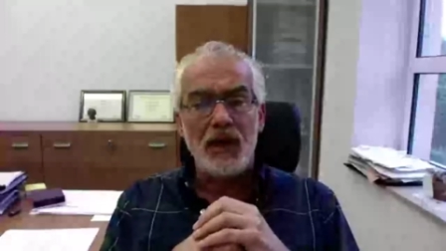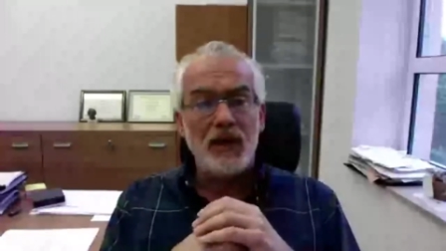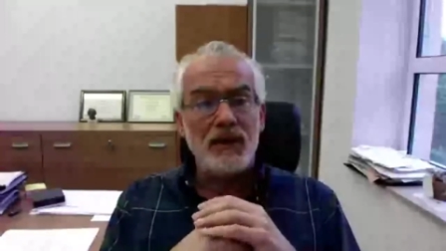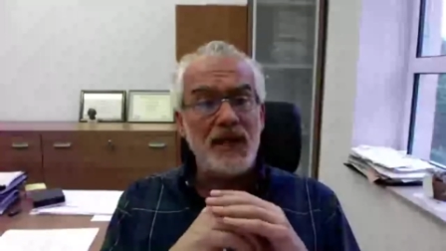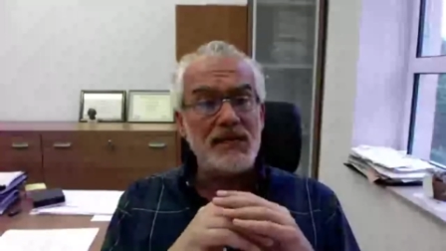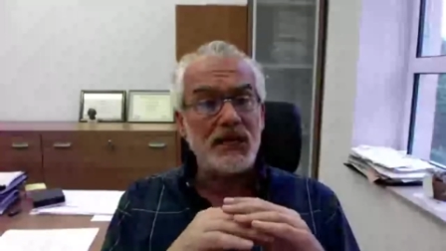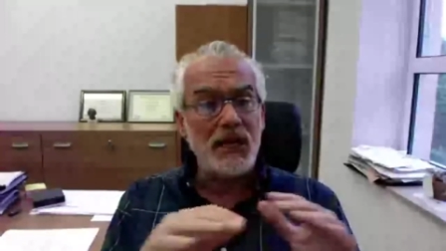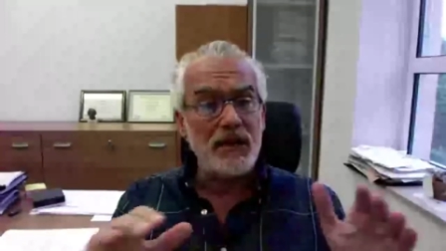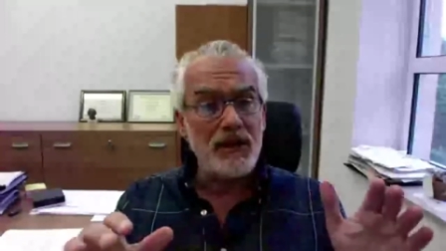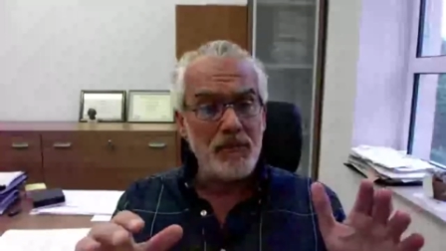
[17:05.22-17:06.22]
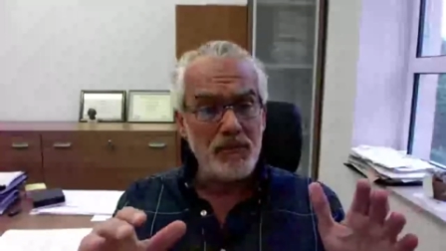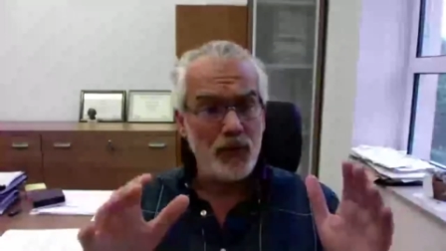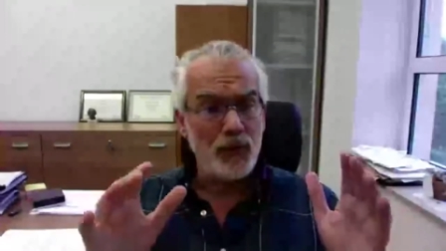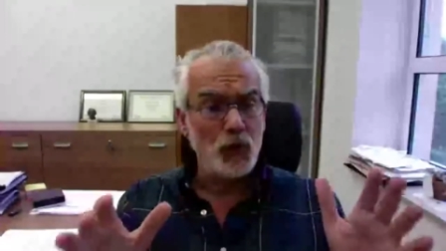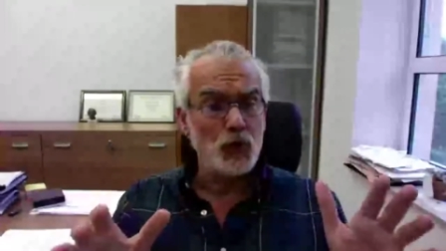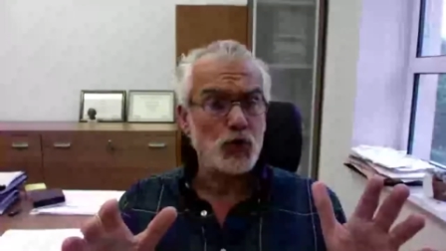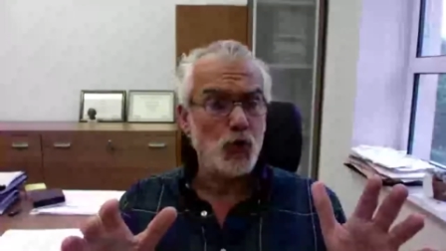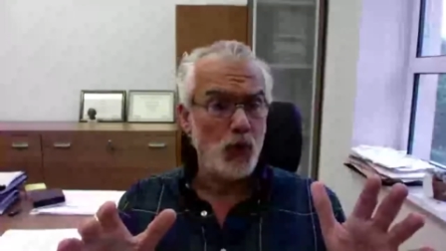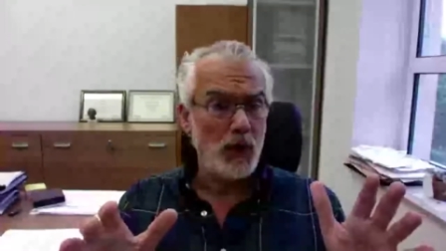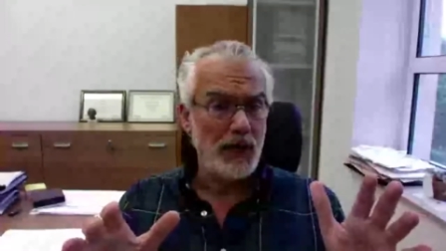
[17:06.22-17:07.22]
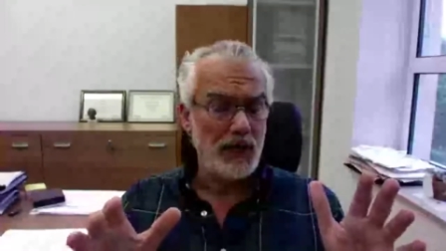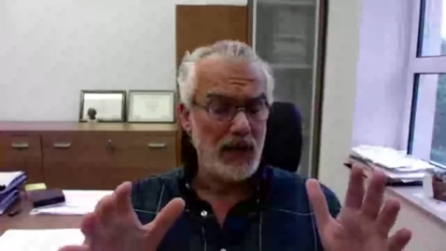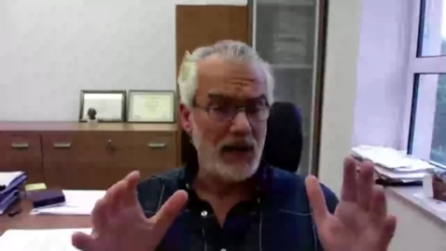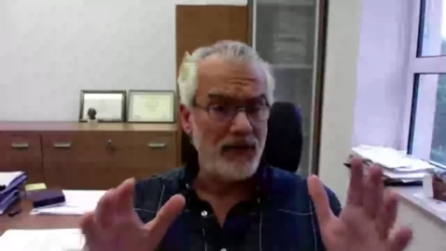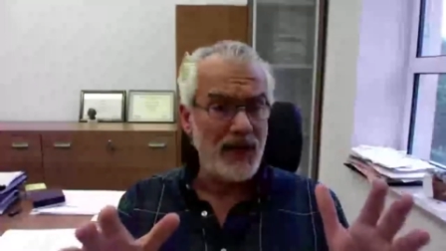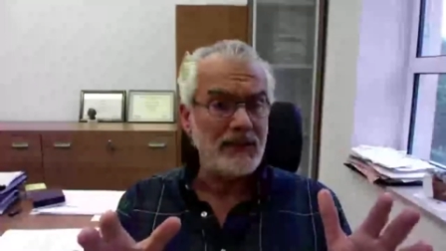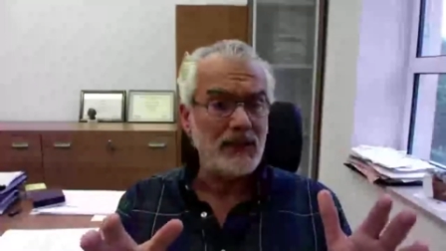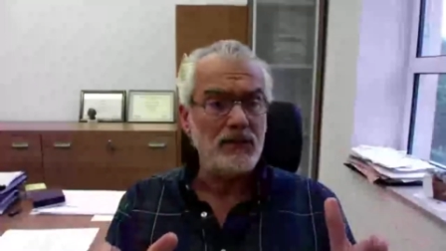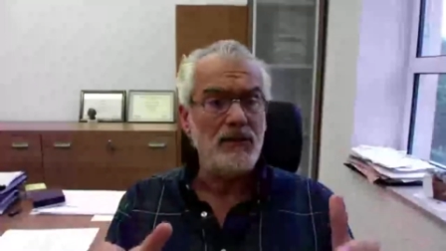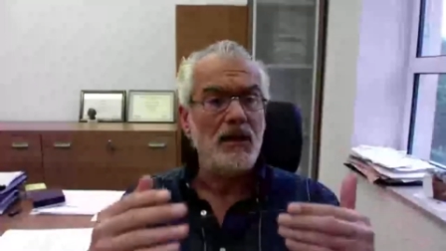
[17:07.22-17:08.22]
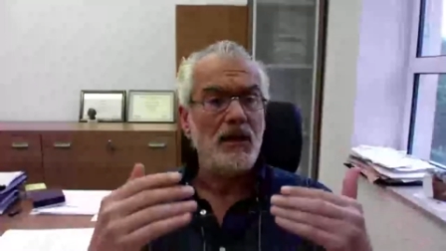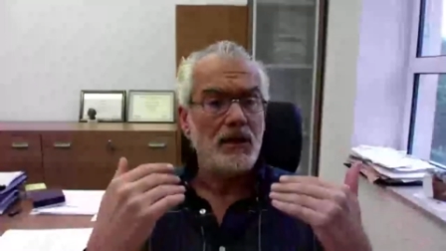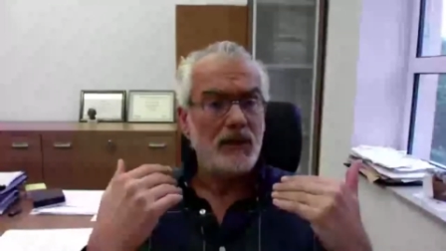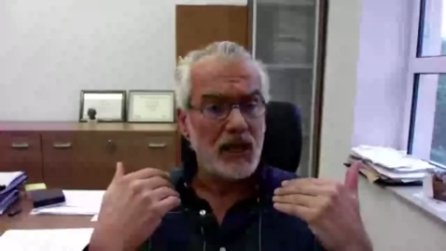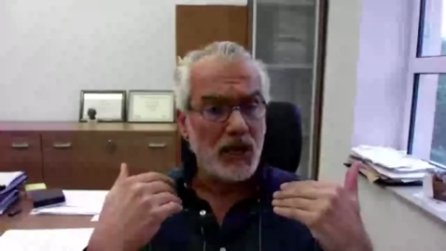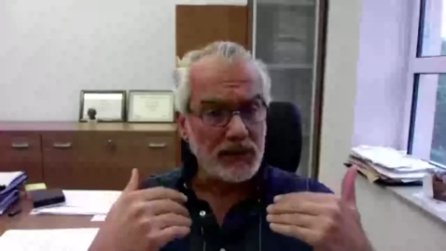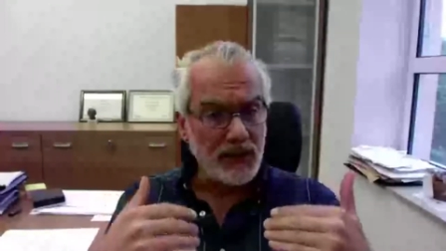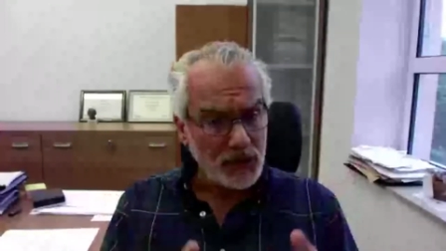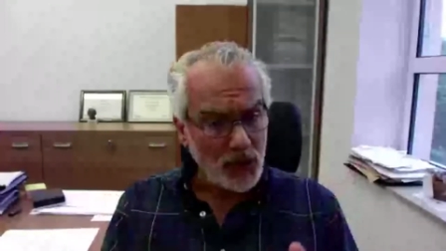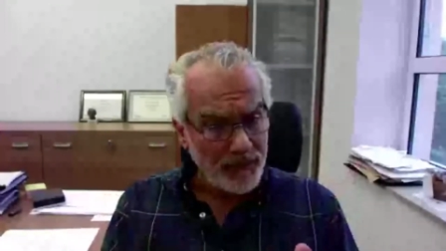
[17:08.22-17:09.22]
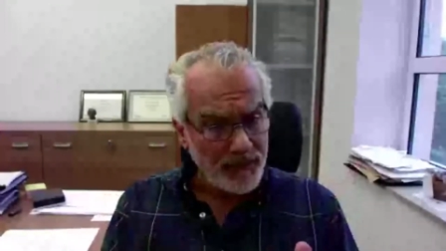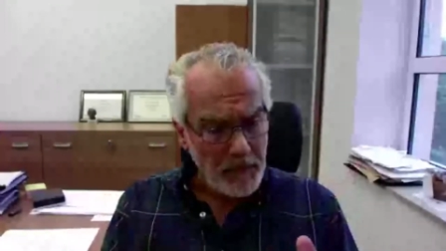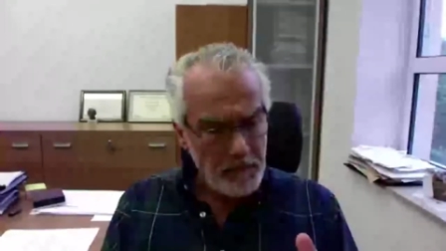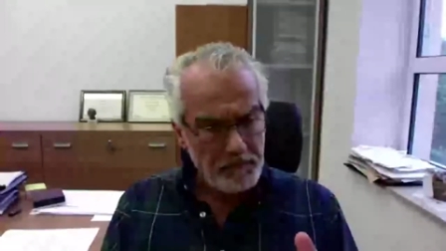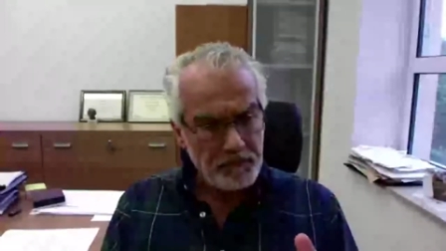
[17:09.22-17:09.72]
They screened them. Those who were infected, they got rid of them.